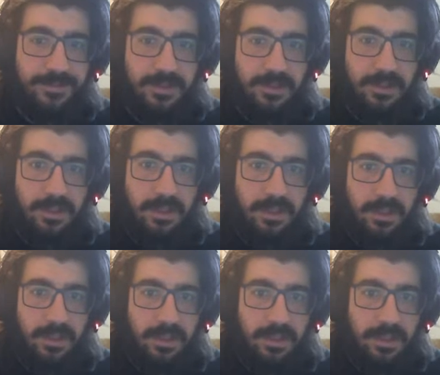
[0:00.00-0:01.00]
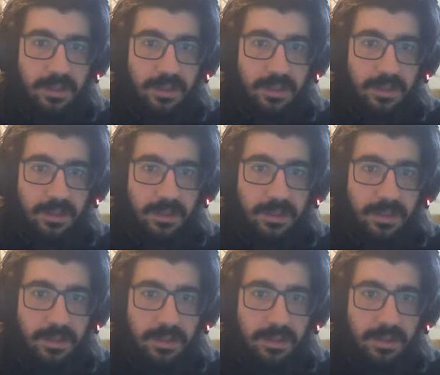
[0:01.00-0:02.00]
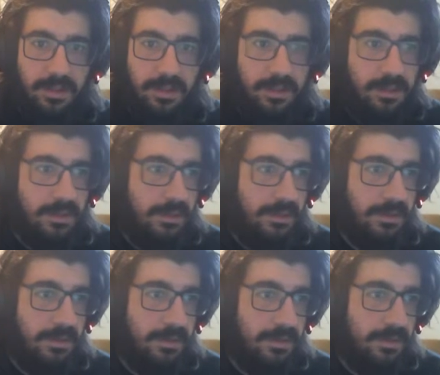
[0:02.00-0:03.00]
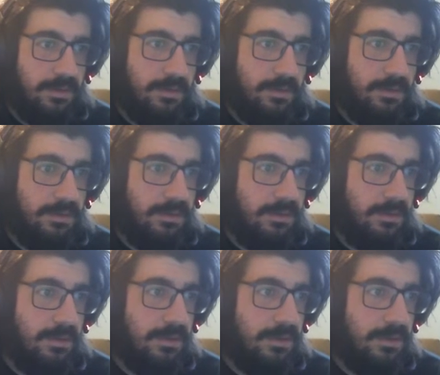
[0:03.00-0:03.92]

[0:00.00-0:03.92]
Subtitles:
(no one is talking)